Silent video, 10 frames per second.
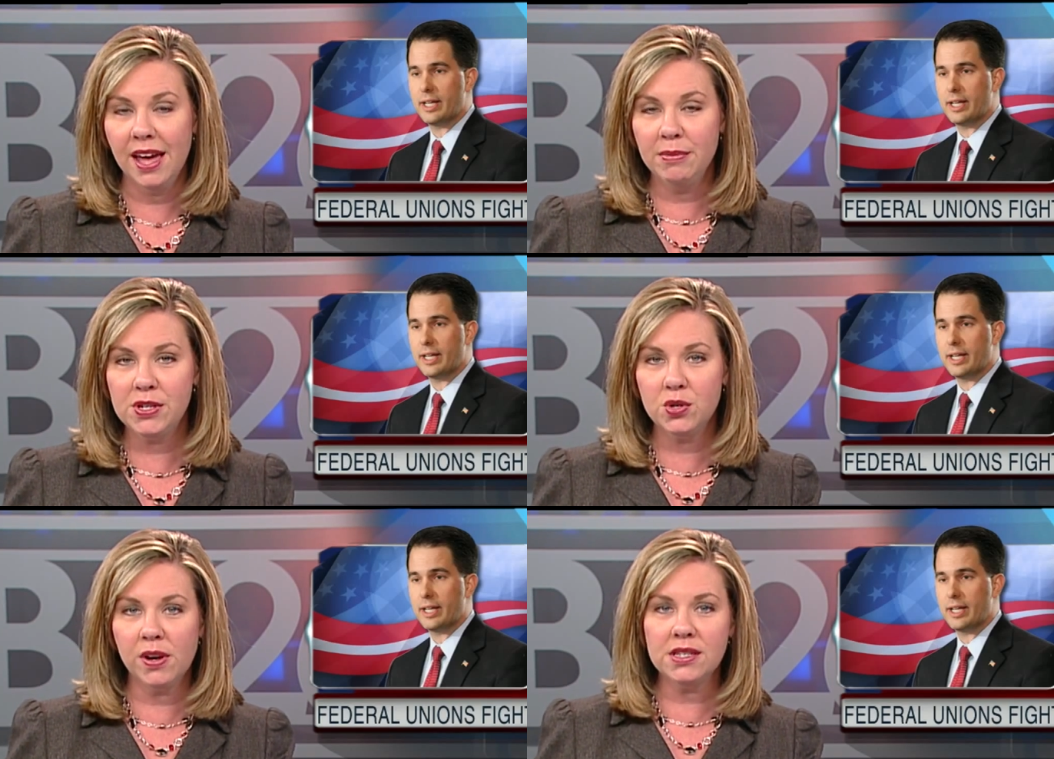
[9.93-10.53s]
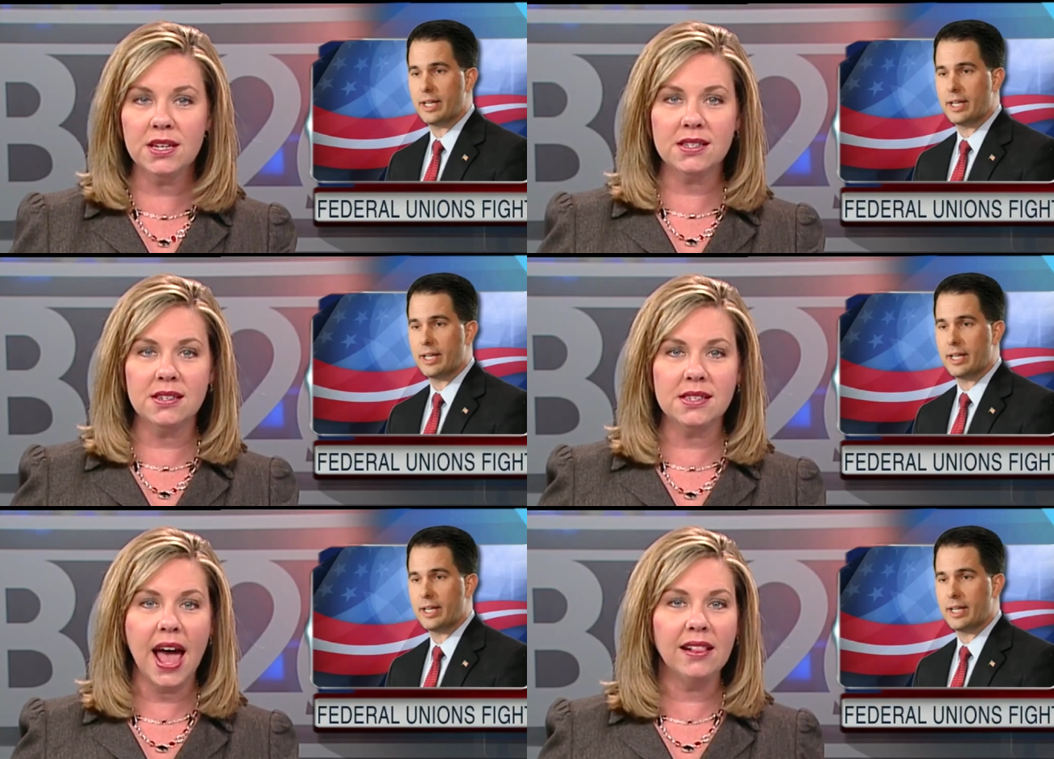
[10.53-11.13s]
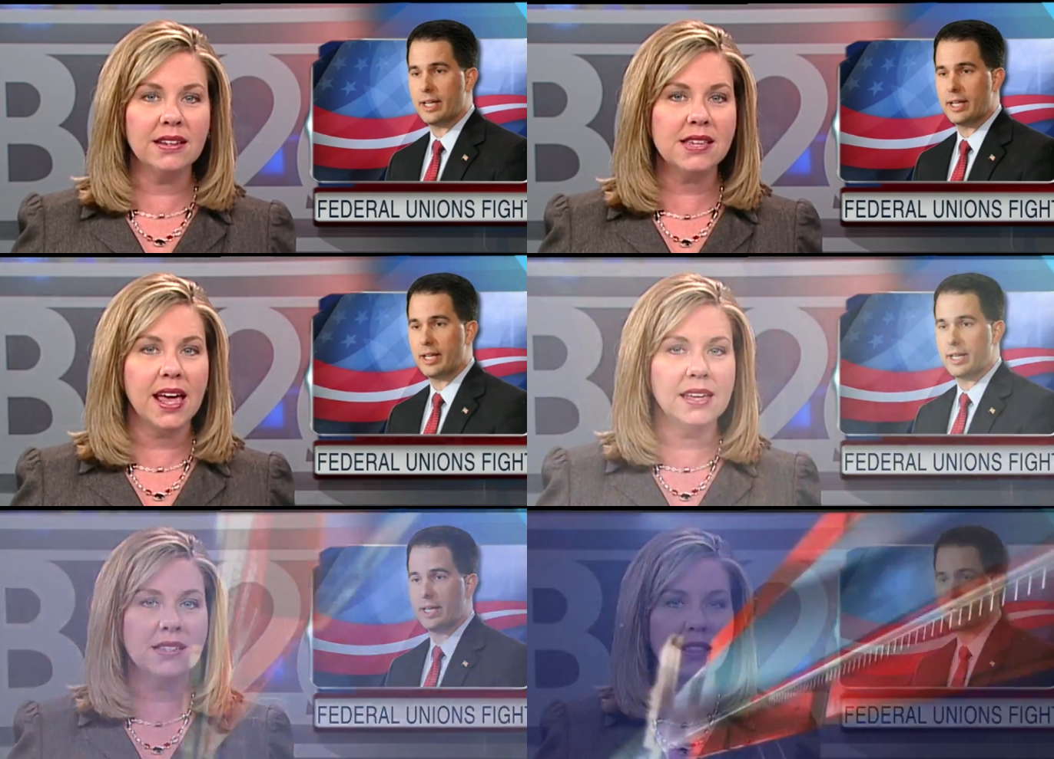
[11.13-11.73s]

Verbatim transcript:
Speaker 1: NBC 26's Alex Hagen is